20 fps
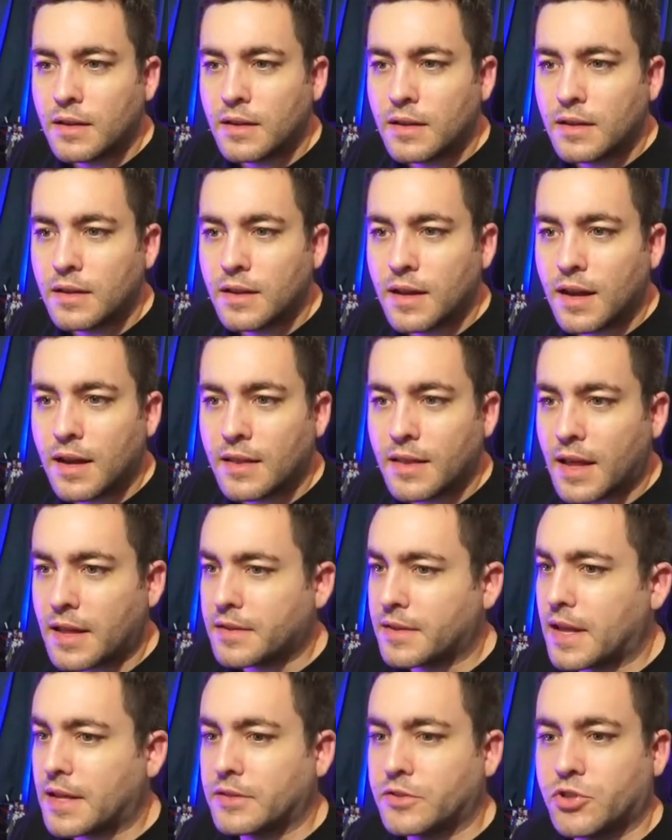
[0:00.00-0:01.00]
yeah, that
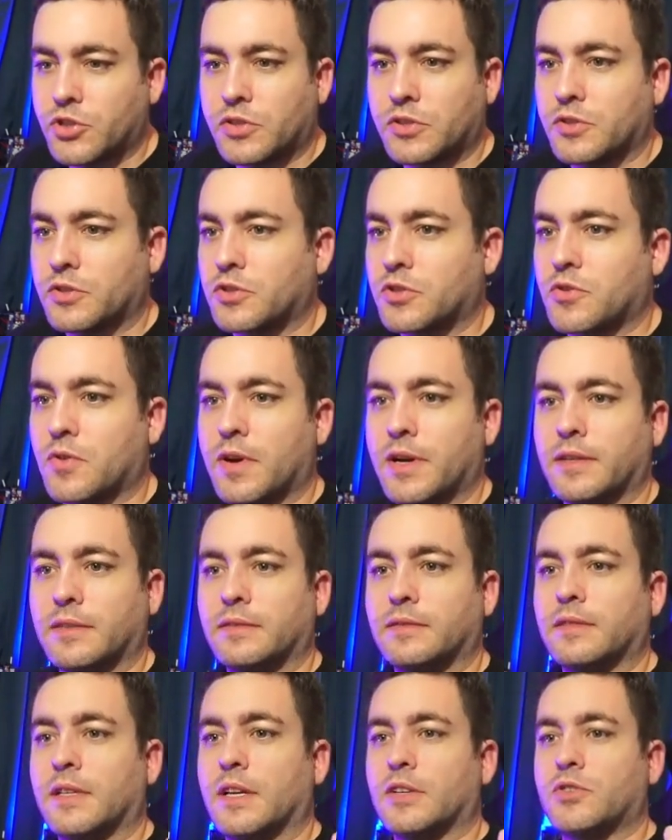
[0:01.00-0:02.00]
that just looks great.
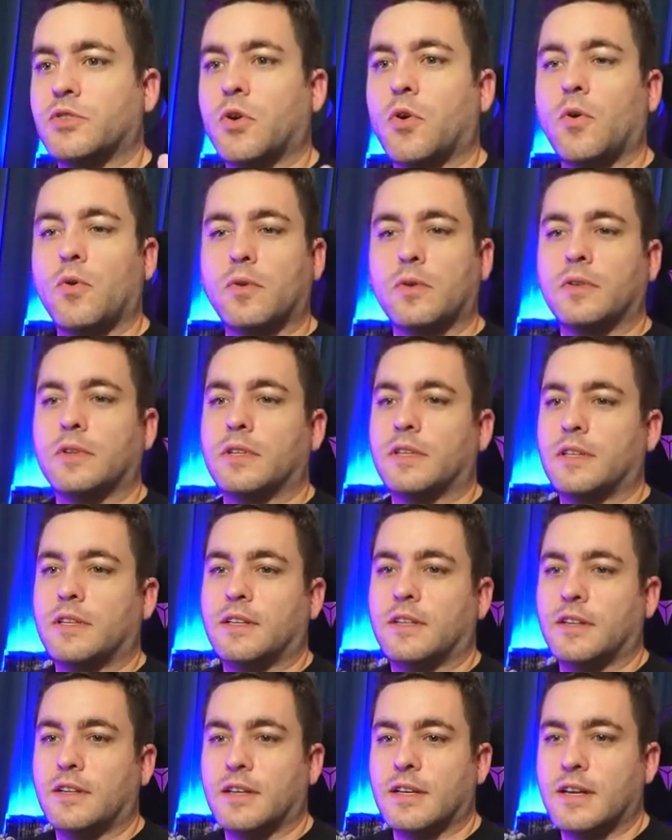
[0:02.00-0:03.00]
Yeah,
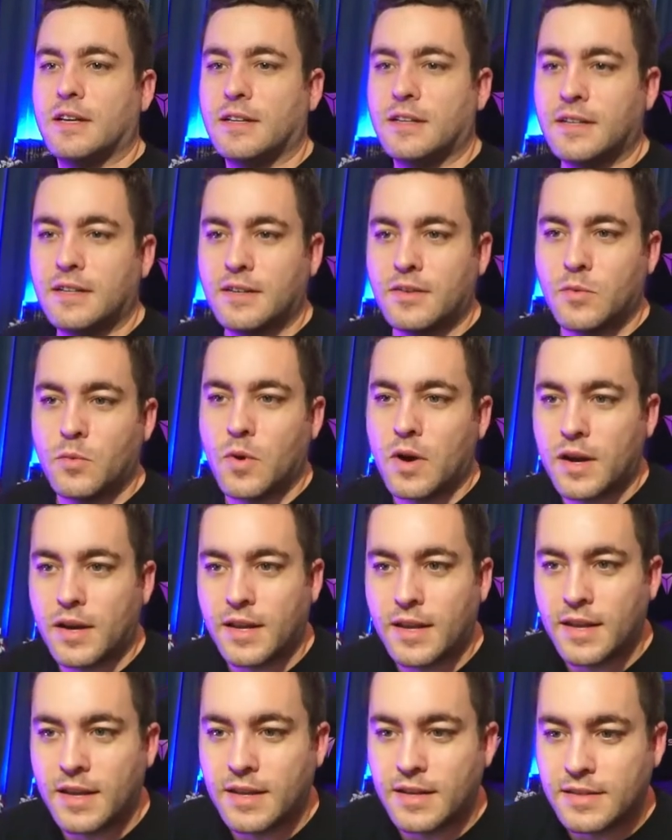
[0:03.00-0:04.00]
totally uh, want to
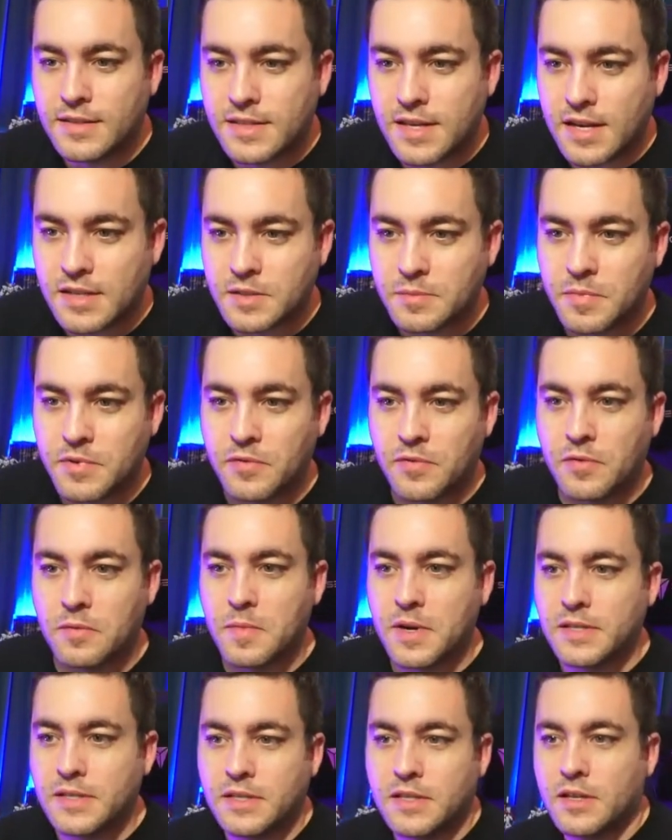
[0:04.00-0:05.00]
get a Sazabi for
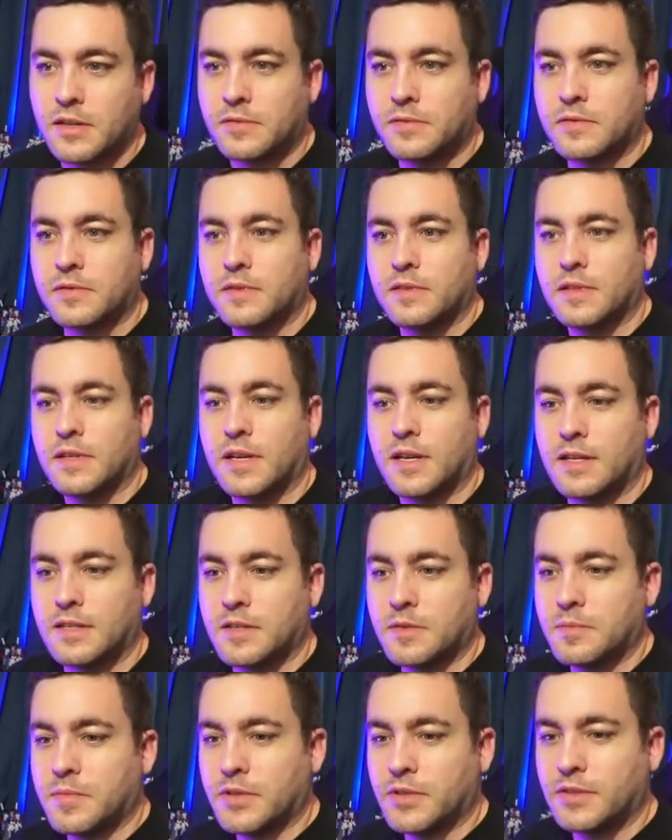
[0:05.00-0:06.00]
myself uh,
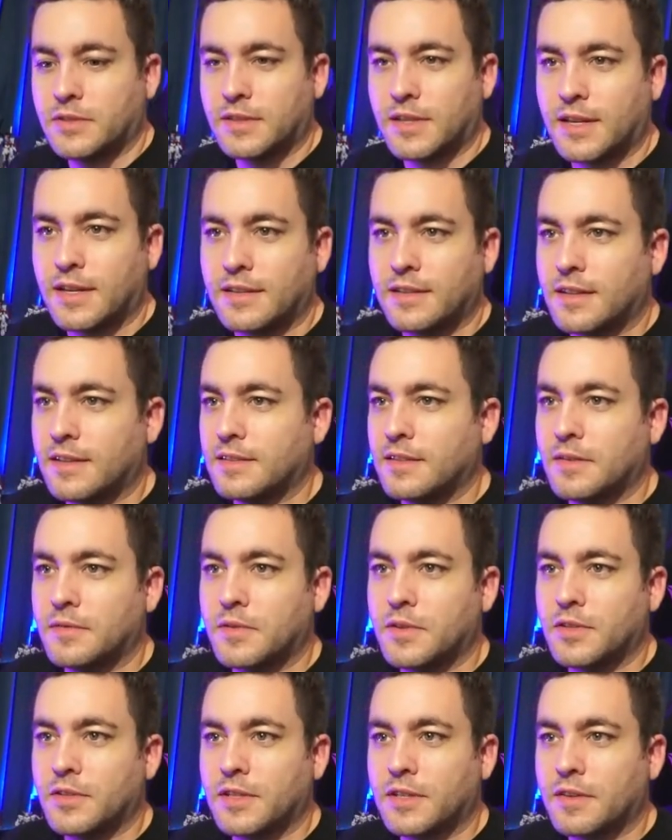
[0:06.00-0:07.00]
to build. Yeah, I love
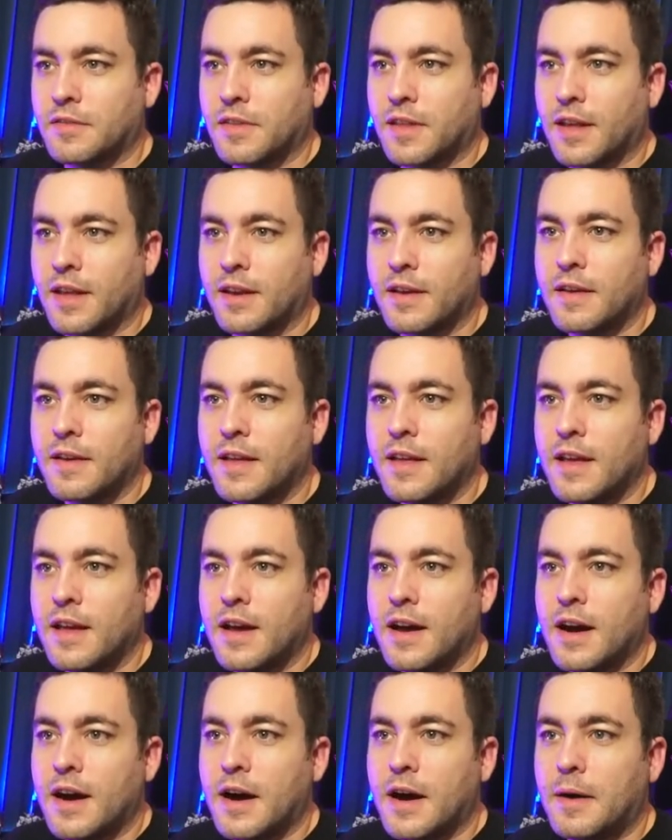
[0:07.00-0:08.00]
the look of that.
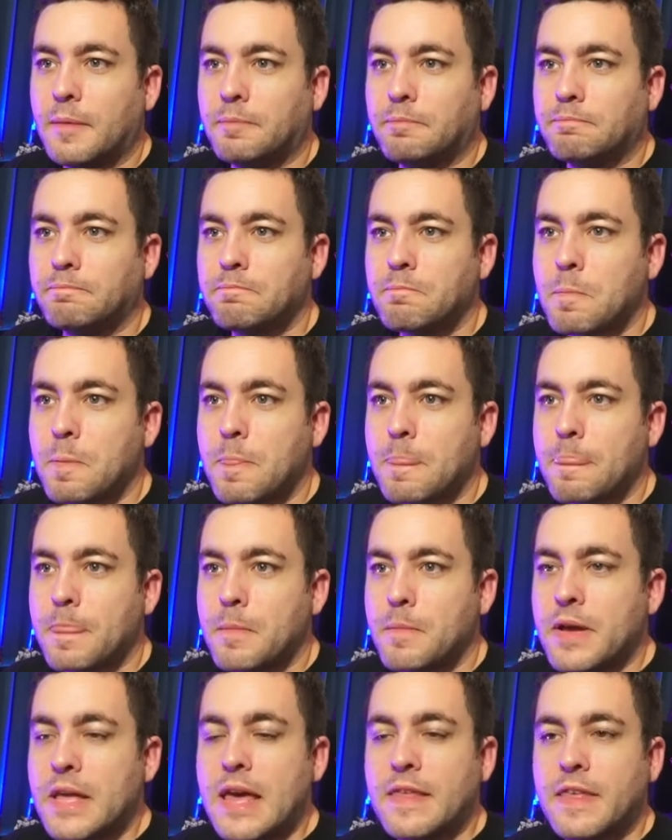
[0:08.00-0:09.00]
Um,
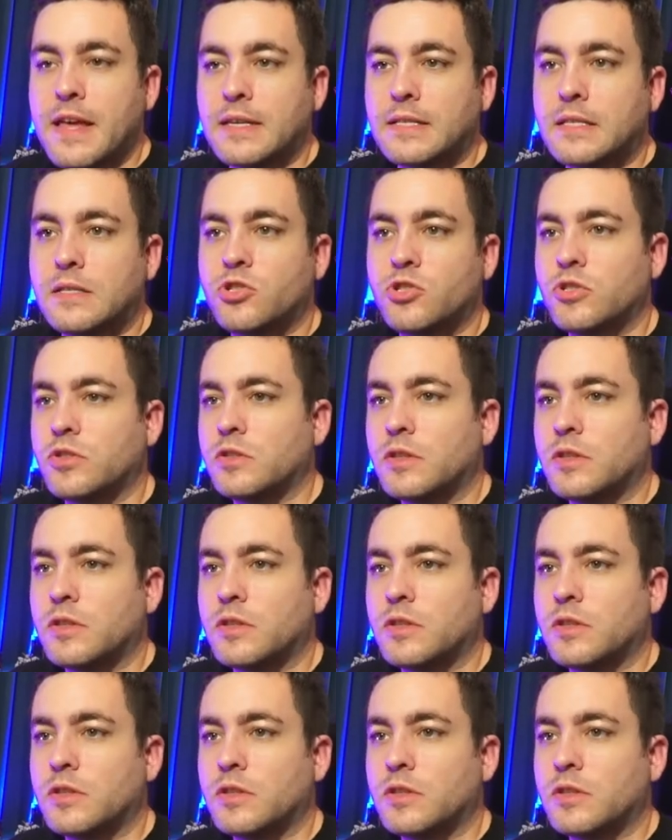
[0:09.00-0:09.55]
but yeah, that's just